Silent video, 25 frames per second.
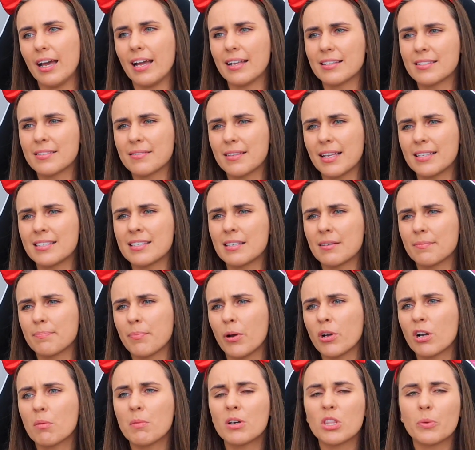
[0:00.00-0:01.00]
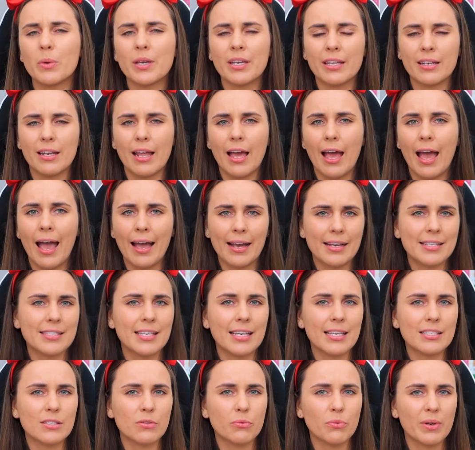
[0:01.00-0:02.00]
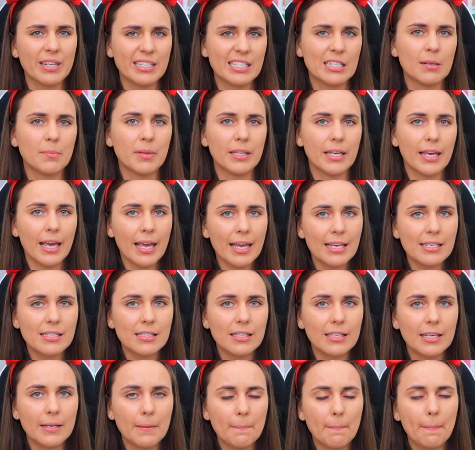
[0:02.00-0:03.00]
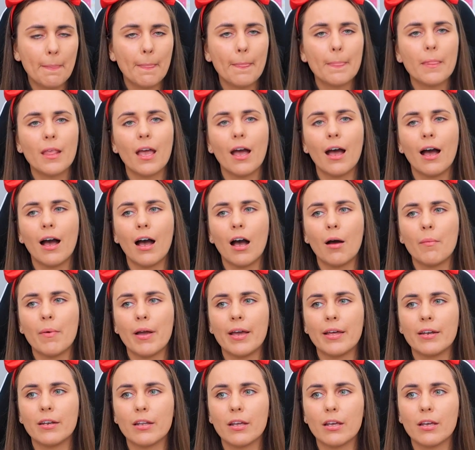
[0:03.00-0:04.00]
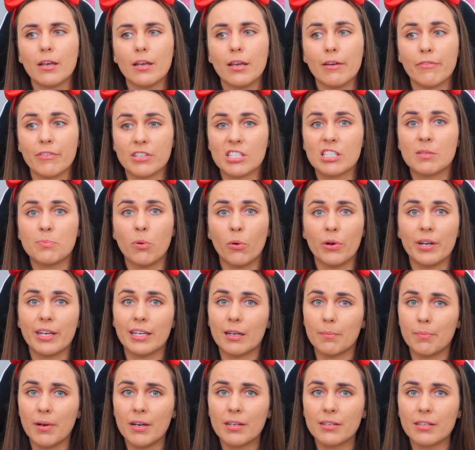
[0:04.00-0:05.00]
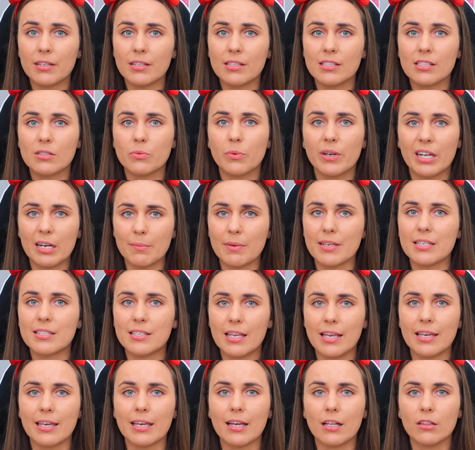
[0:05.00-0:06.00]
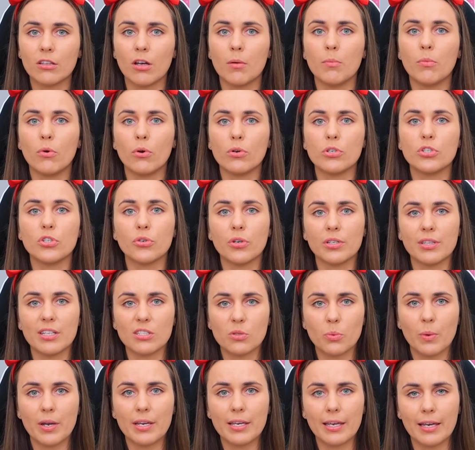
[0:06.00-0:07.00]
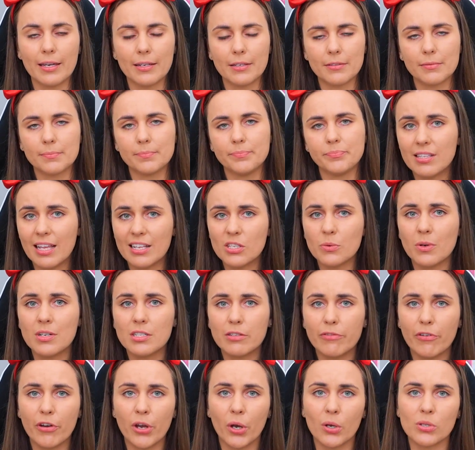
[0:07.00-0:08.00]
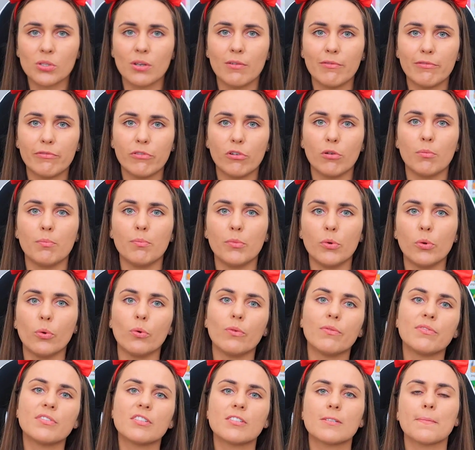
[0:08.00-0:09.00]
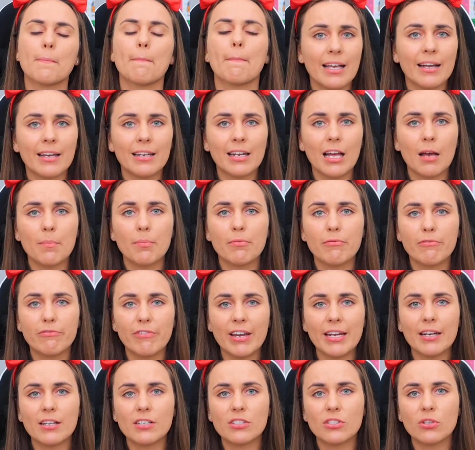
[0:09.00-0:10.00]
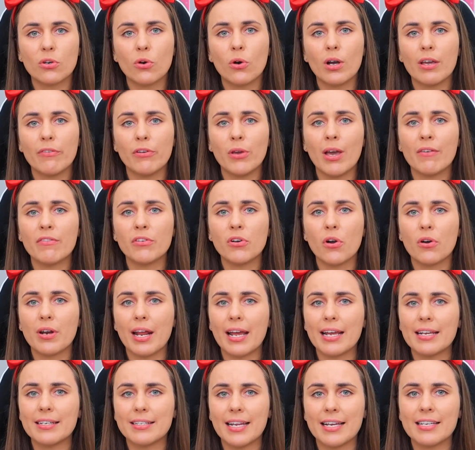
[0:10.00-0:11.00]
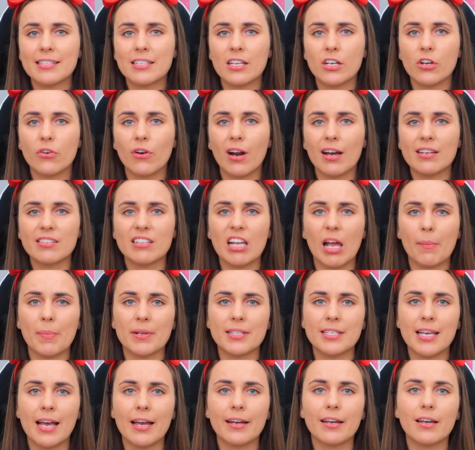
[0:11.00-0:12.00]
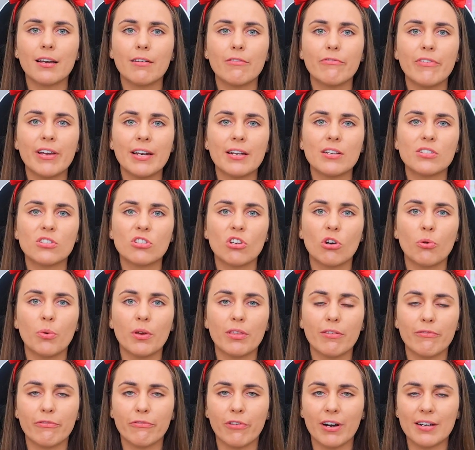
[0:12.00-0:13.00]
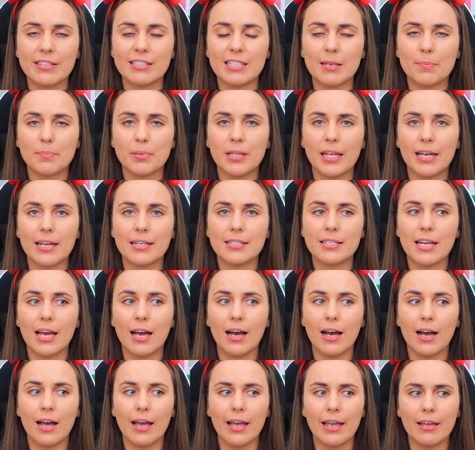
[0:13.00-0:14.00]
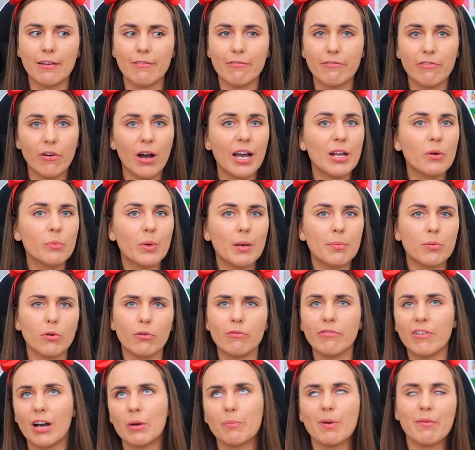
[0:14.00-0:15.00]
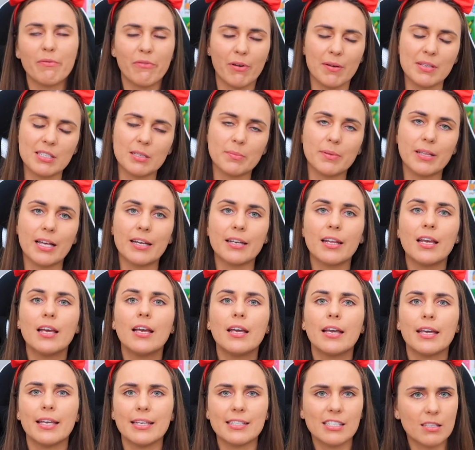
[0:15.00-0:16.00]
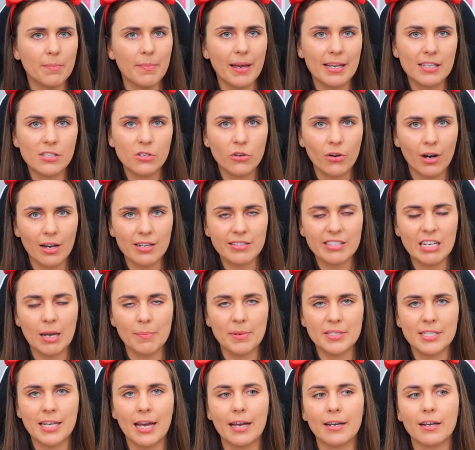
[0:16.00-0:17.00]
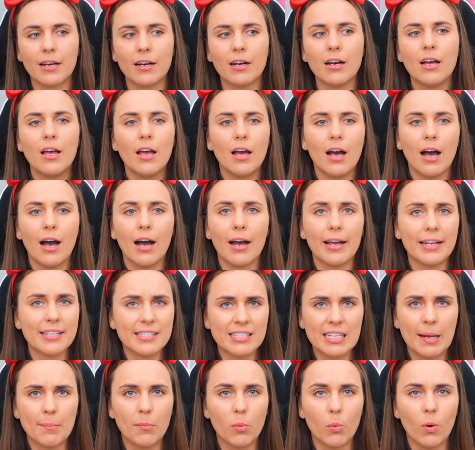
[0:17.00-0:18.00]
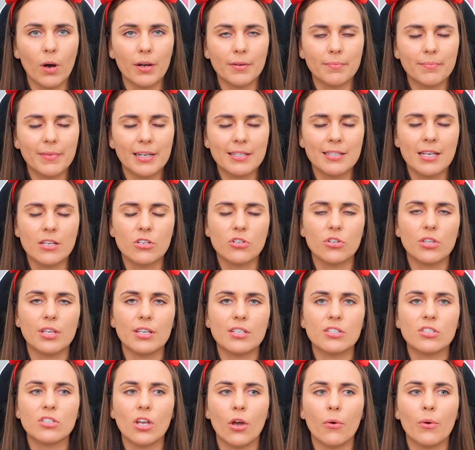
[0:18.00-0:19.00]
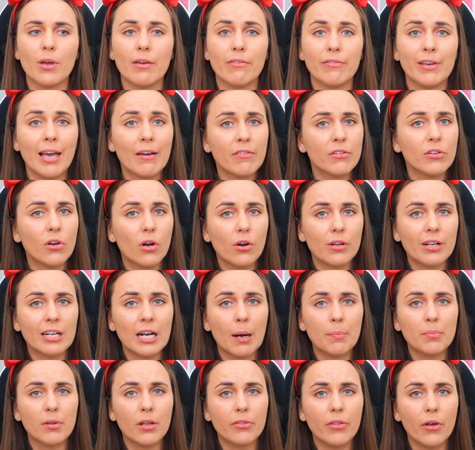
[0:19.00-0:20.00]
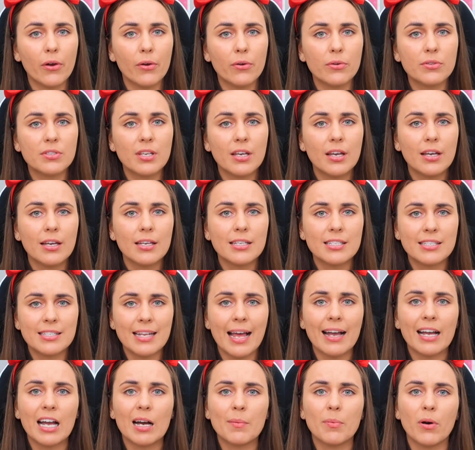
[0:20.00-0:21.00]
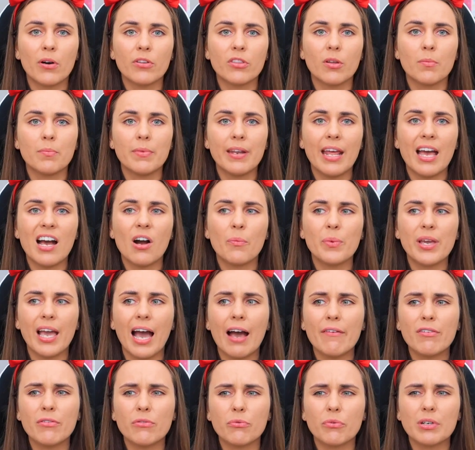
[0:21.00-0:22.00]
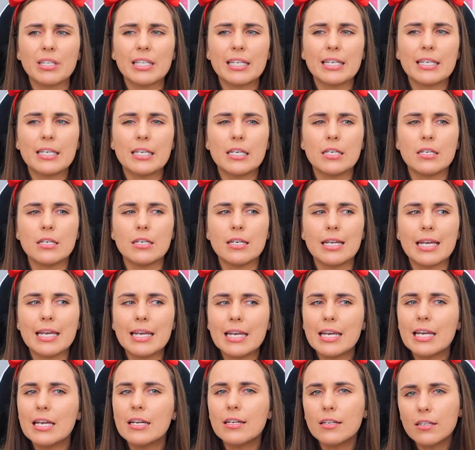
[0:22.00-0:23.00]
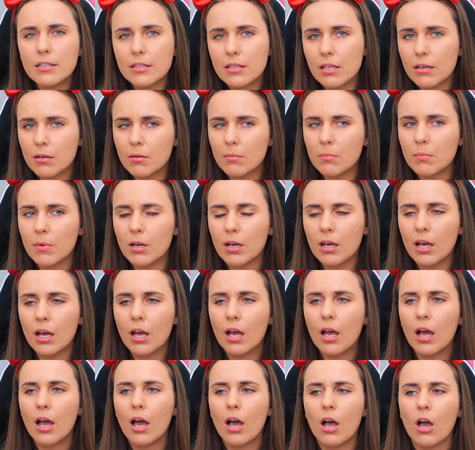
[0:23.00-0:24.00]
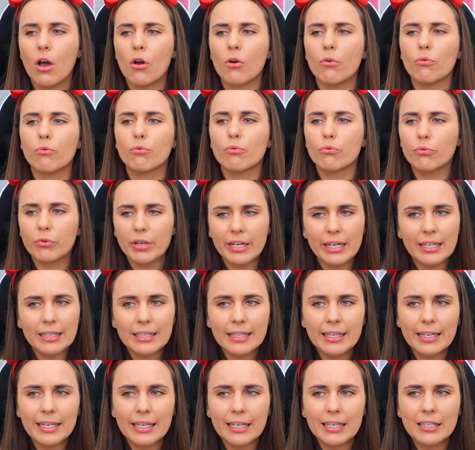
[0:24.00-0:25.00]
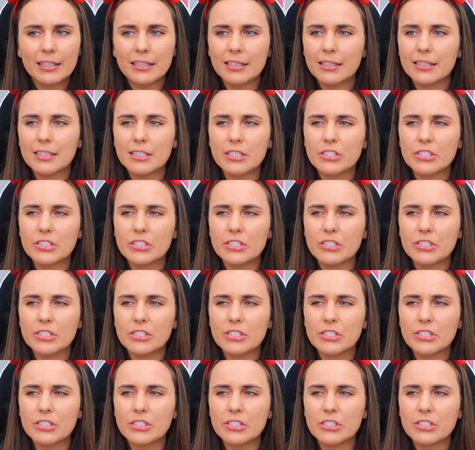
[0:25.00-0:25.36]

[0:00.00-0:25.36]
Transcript: It's a Pokemon that we can access reasonably easily, and if it's spawning in abundance, we're going to be seeing it a lot more during this weekend. So that's one to focus on for moves. Second up, Venusaur. If you haven't got a decent grass type attacker, Venusaur with Frenzy Plant and Vine Whip or Vine Whip Frenzy Plant is the best grass type attacker. It's number 1 essentially. So if you haven't got a couple of those, stack up on them now. We haven't really needed them really